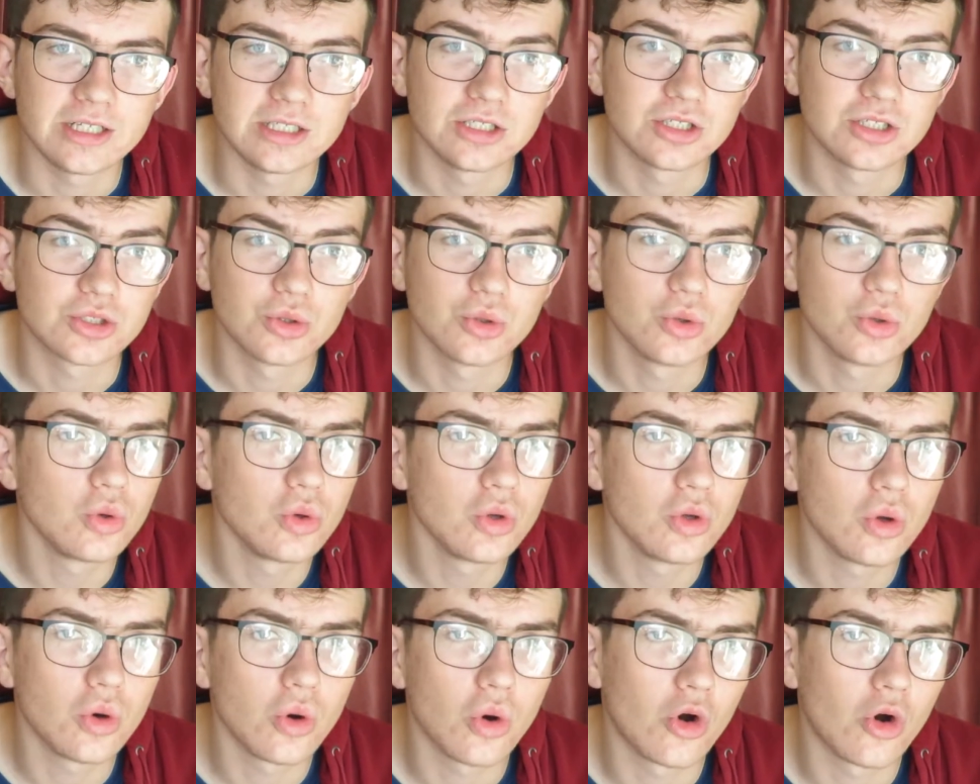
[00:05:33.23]

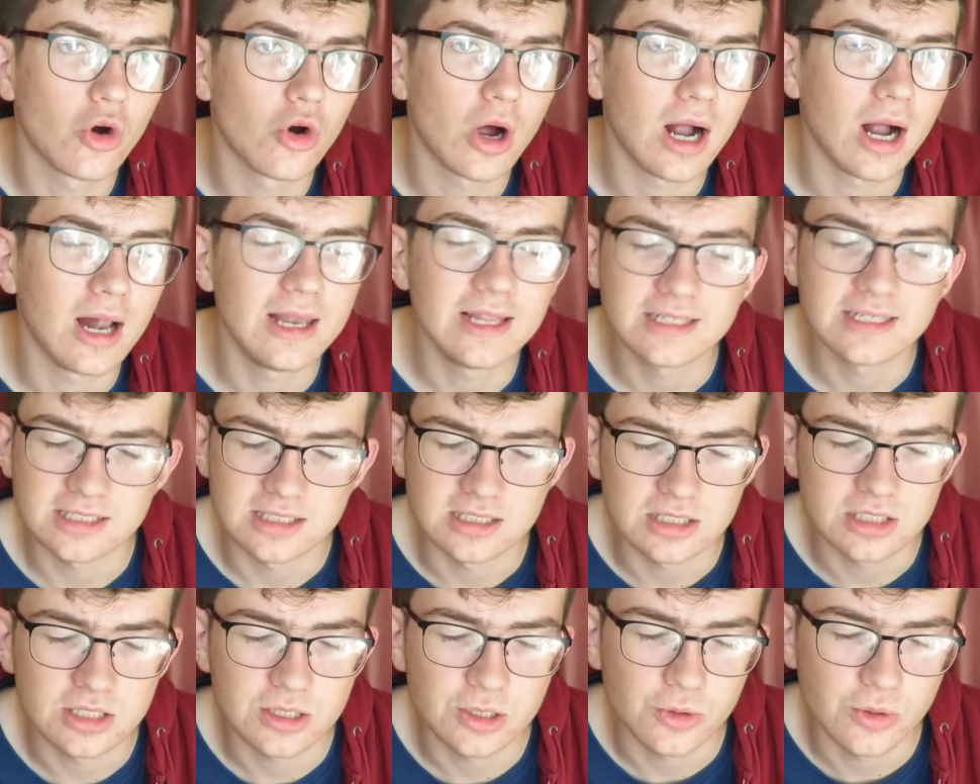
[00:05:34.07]
school, or I
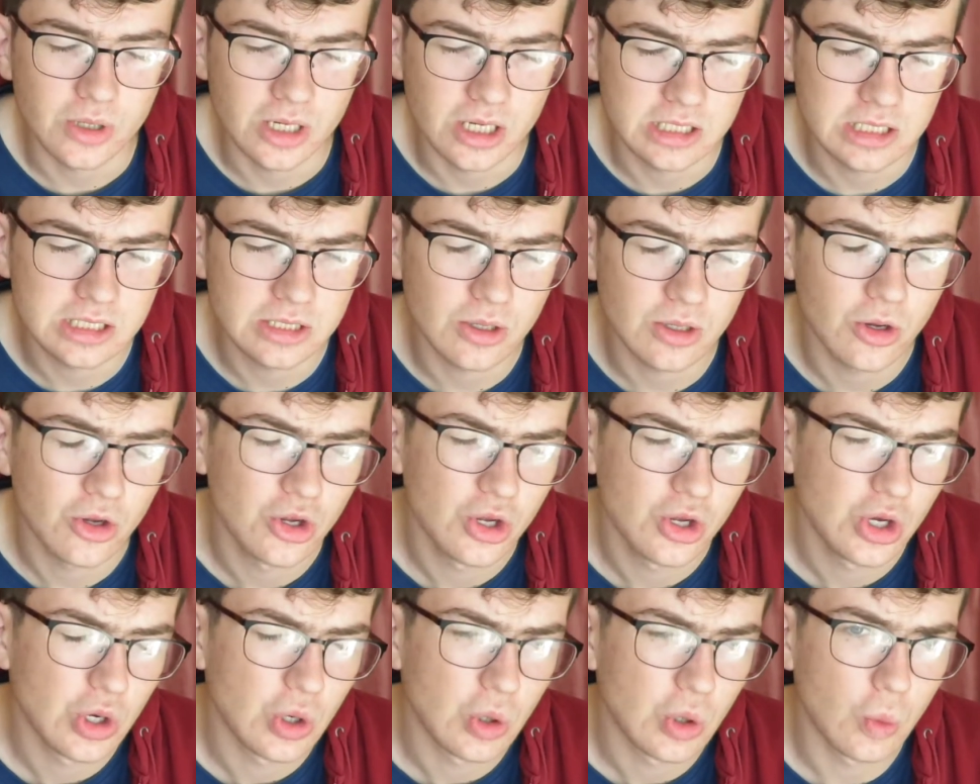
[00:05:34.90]
listened to it
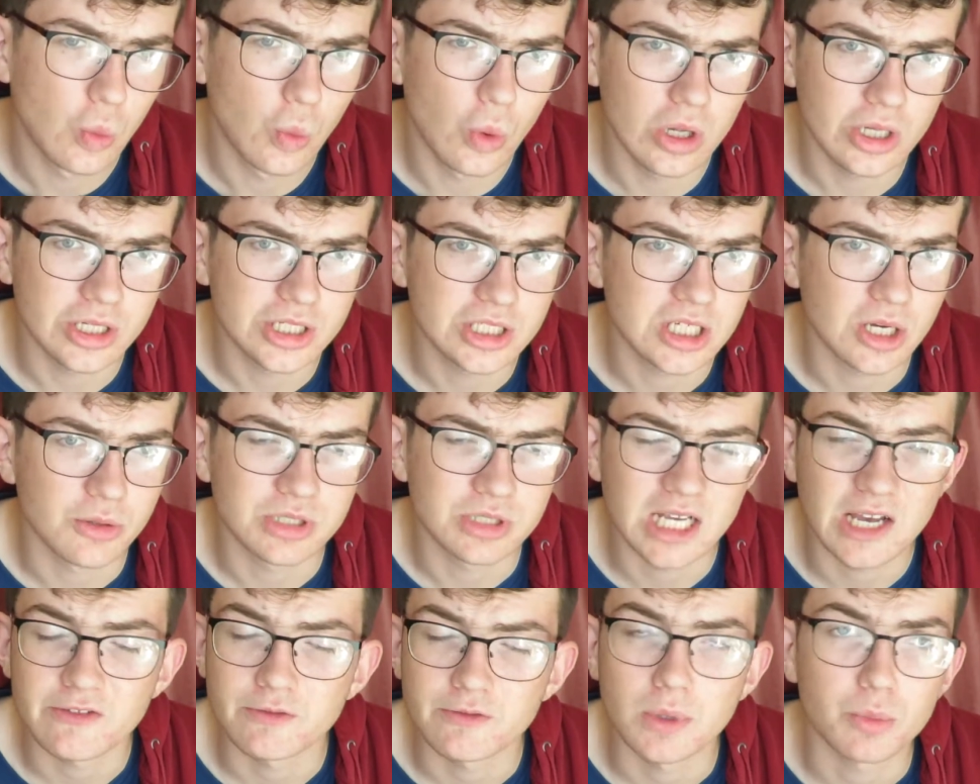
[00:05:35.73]
whilst I was
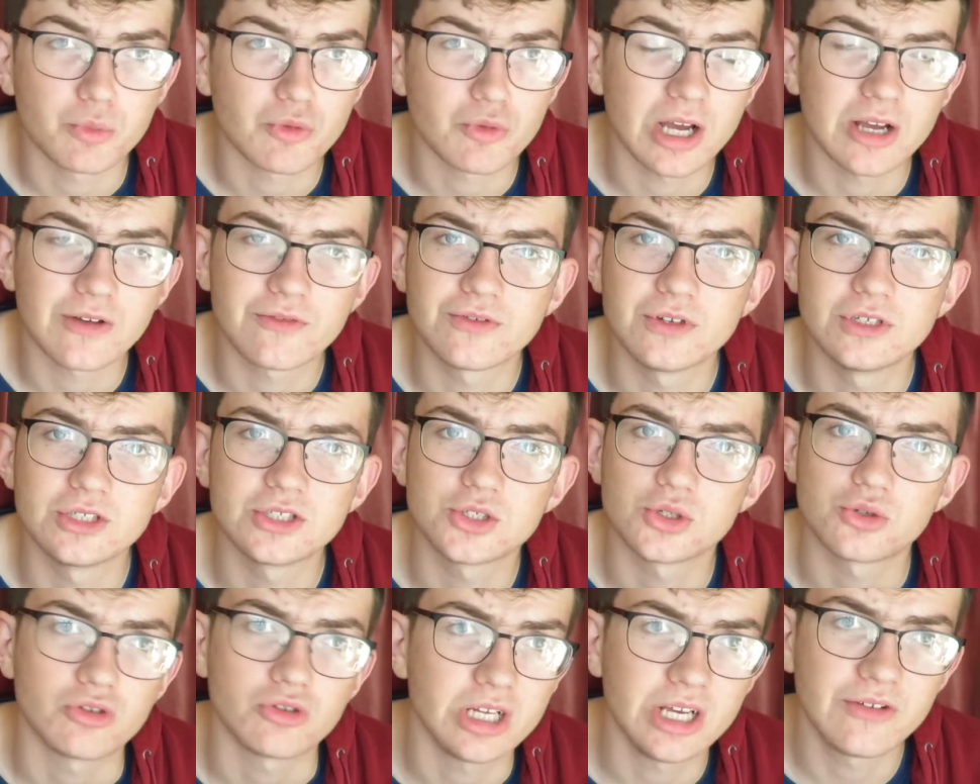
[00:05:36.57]
having my breakfast,
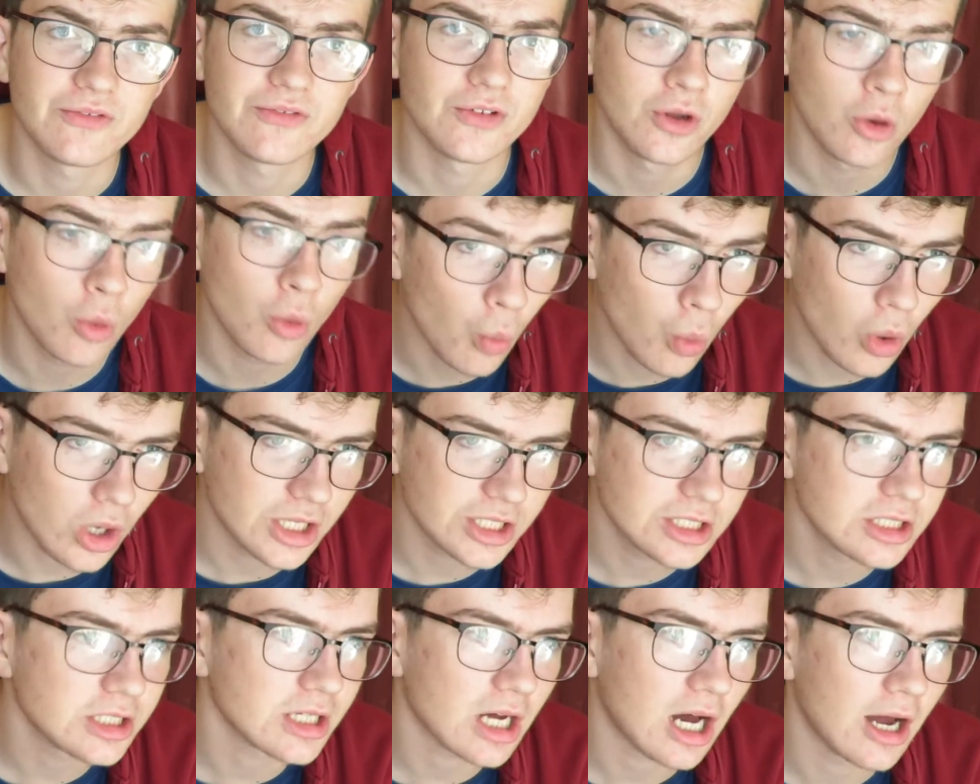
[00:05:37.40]
or even
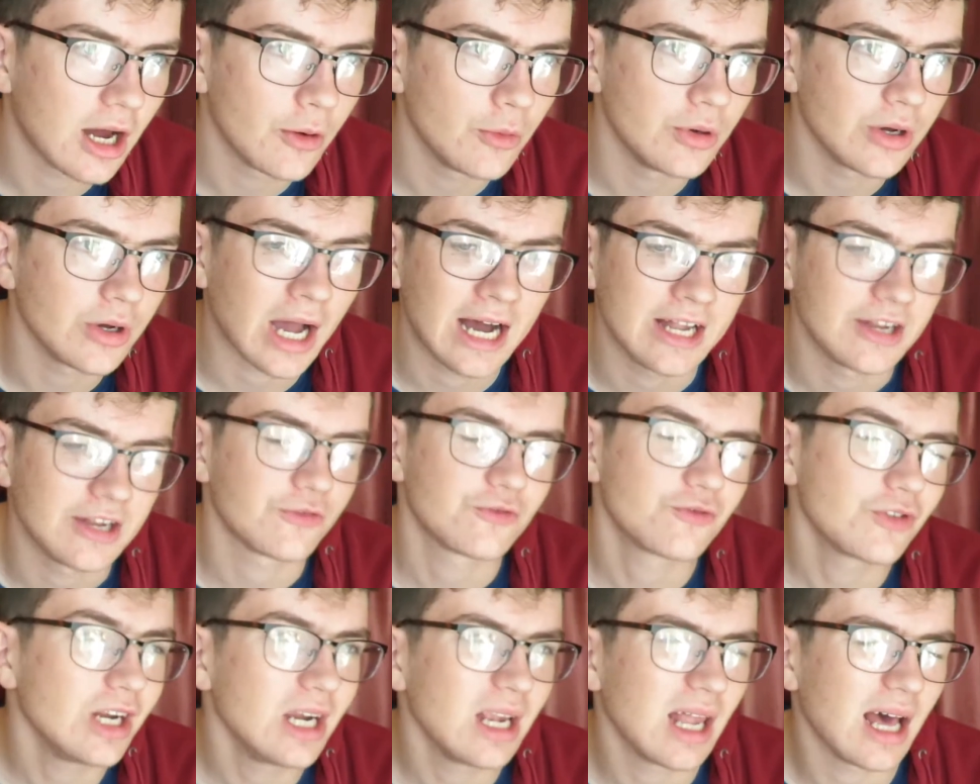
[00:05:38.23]
whilst I had a
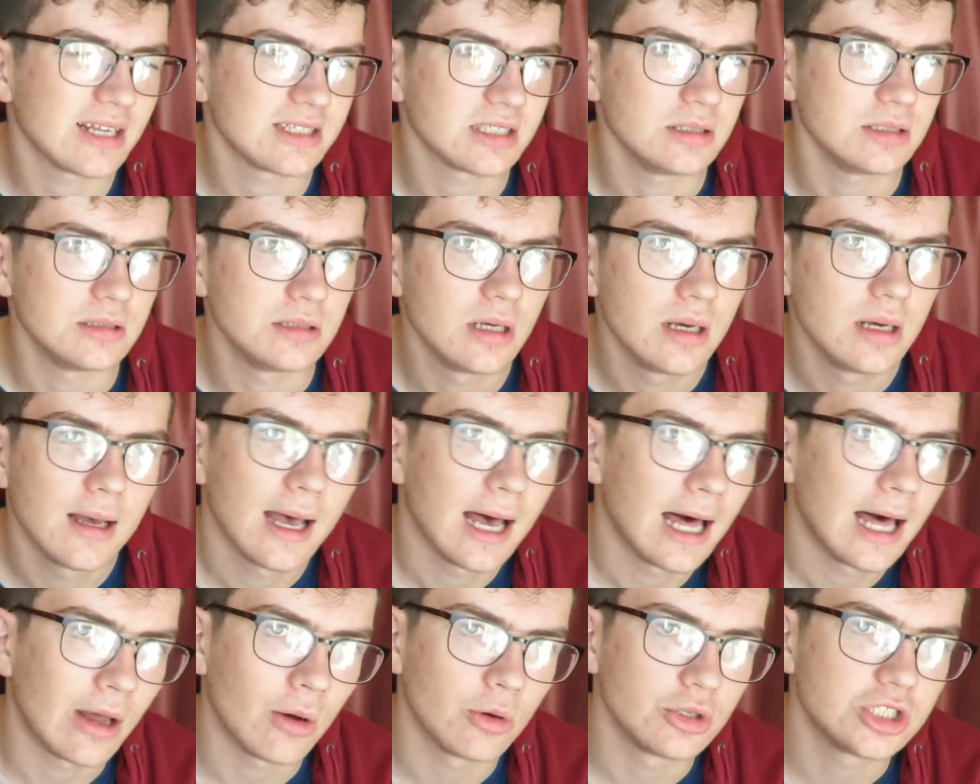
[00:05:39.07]
free lesson
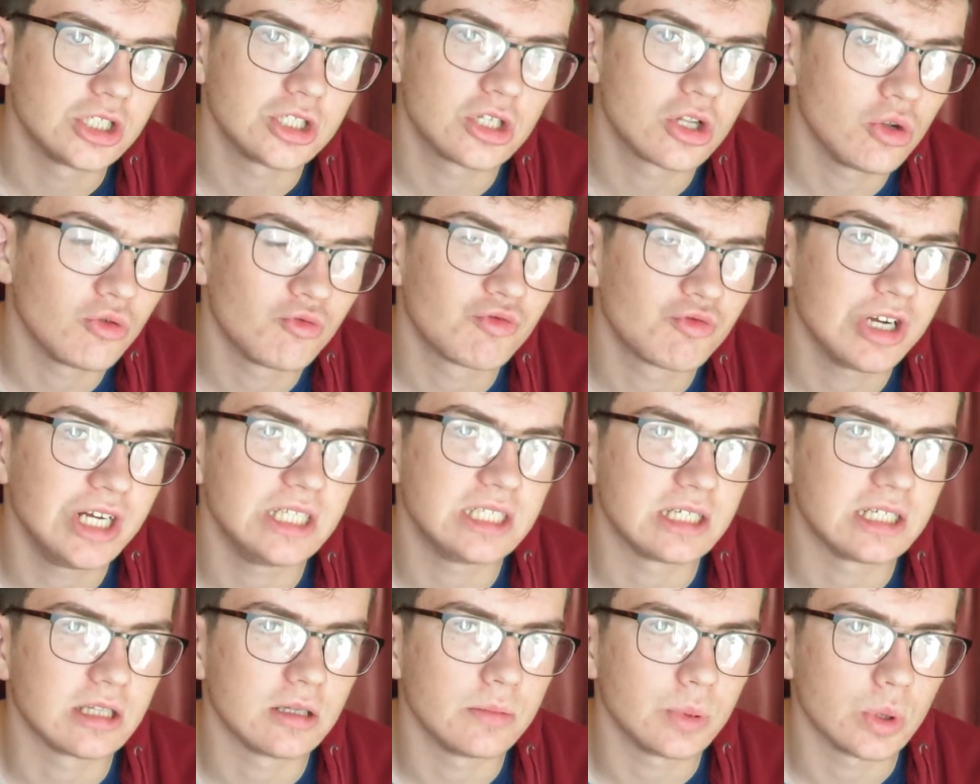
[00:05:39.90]
and I was just
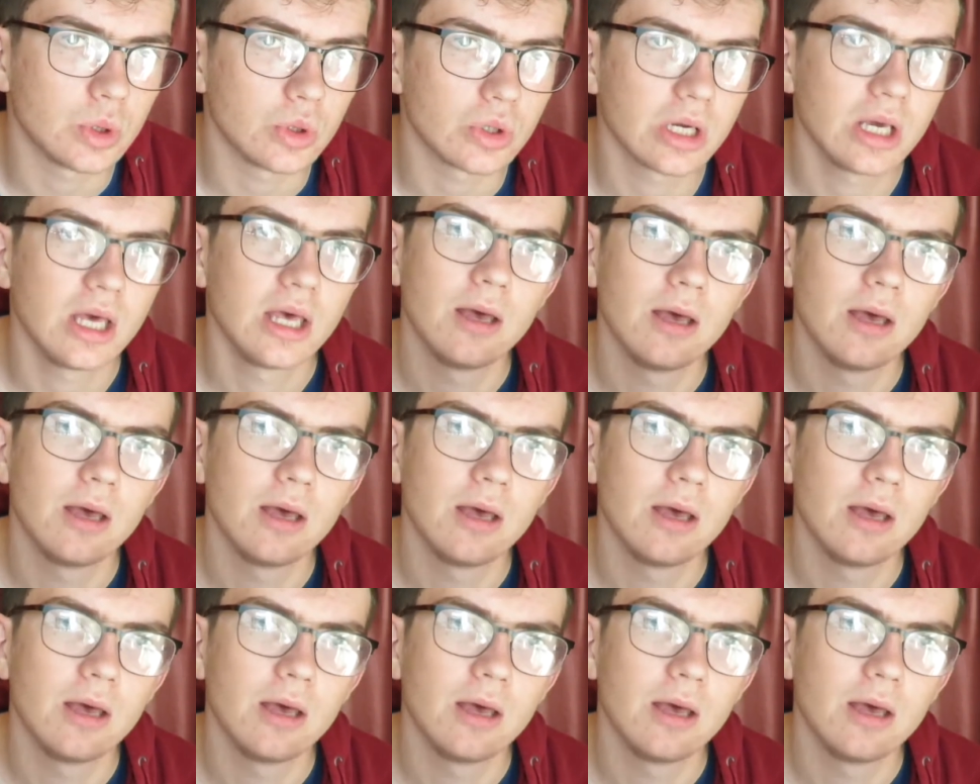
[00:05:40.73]
reading the book.